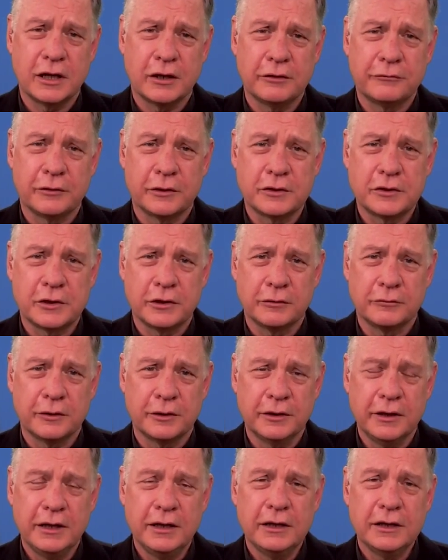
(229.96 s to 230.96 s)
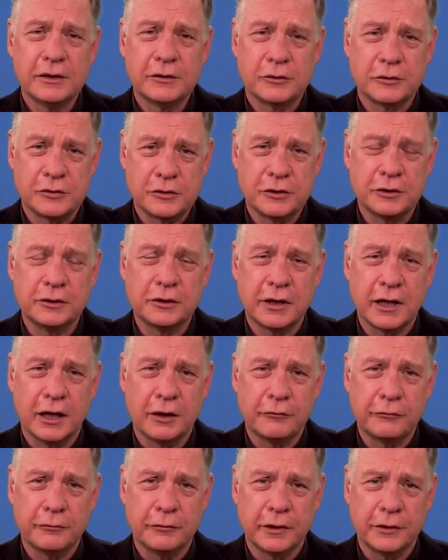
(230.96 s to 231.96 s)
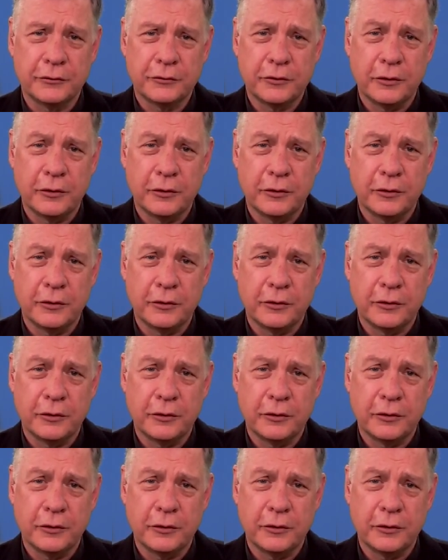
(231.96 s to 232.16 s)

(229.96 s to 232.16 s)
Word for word: care of her children, so she'll look out for us.